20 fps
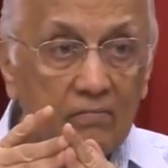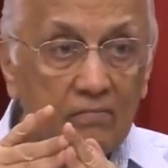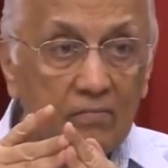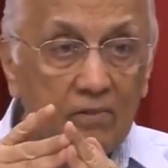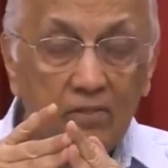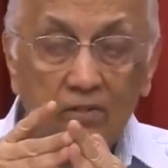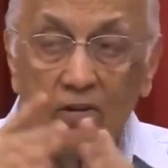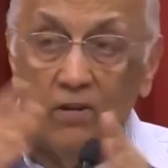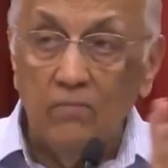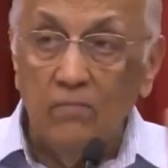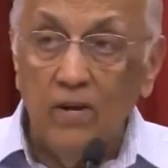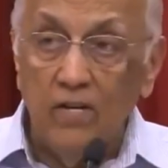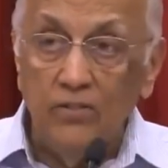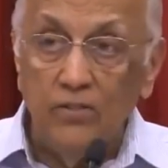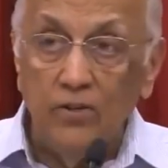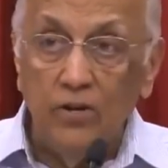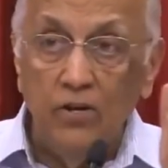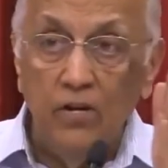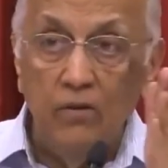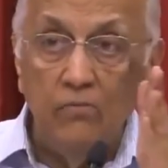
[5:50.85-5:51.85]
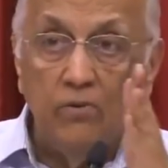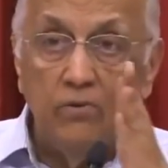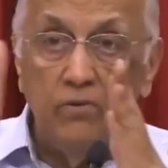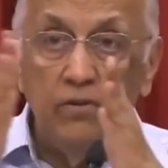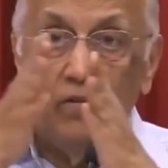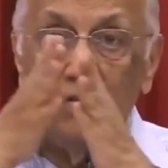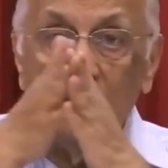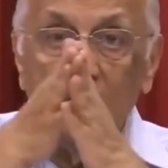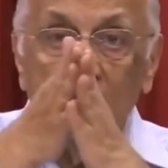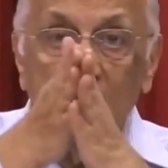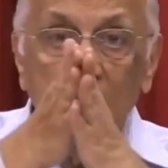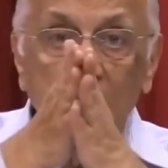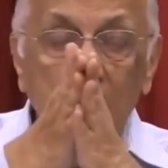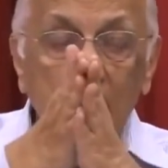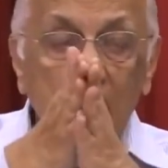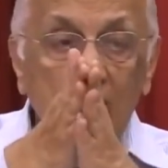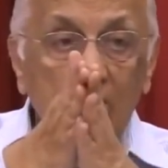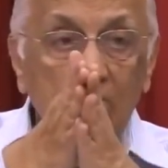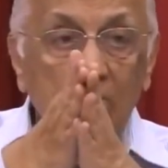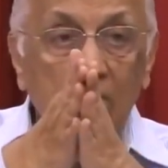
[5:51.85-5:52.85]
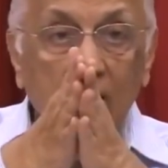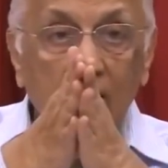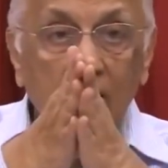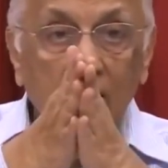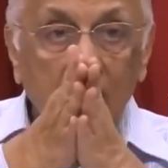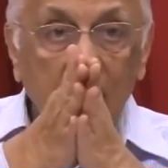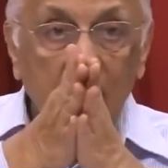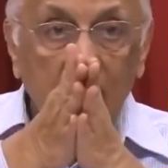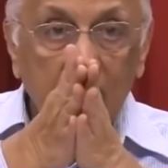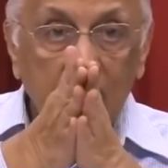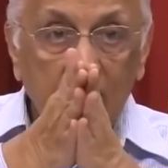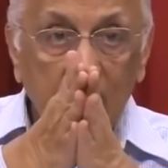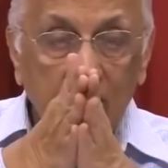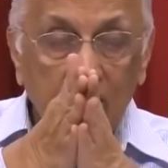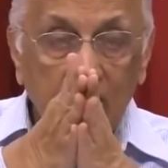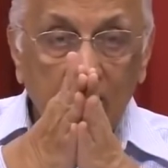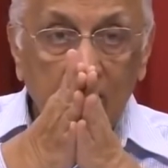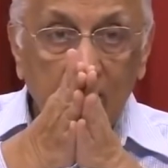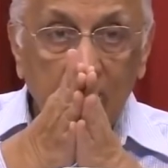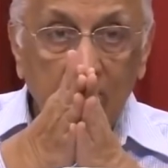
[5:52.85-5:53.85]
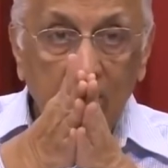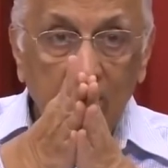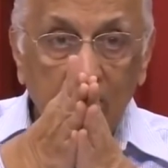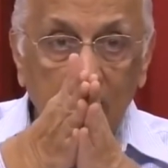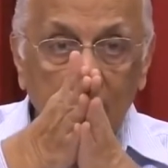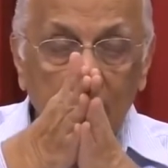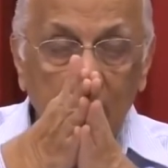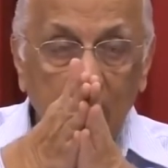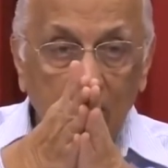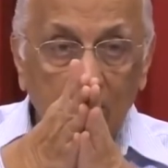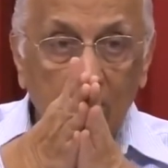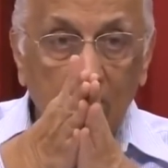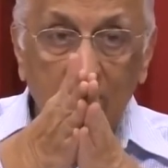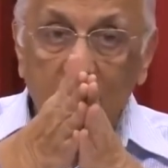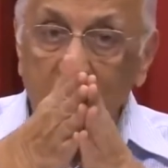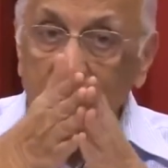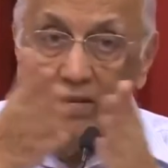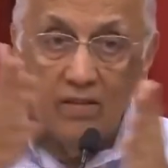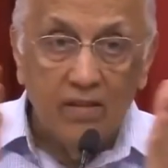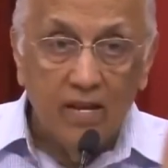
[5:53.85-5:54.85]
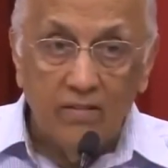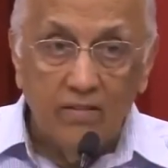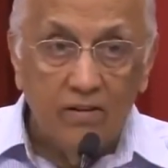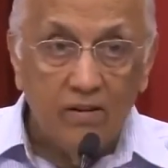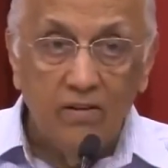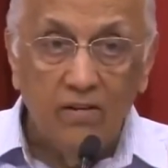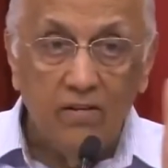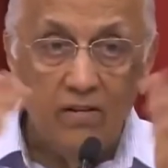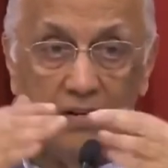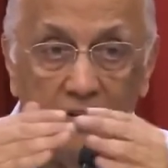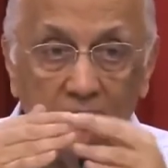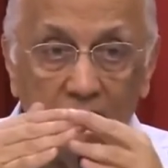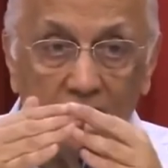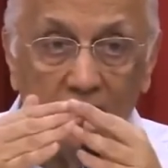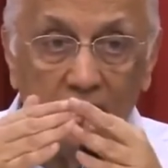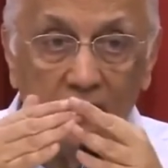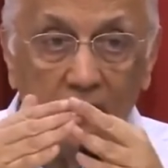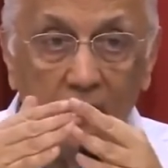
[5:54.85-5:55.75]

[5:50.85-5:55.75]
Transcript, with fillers: It's not by joining both these parallel lines together in the middle and make one track. That's not it either.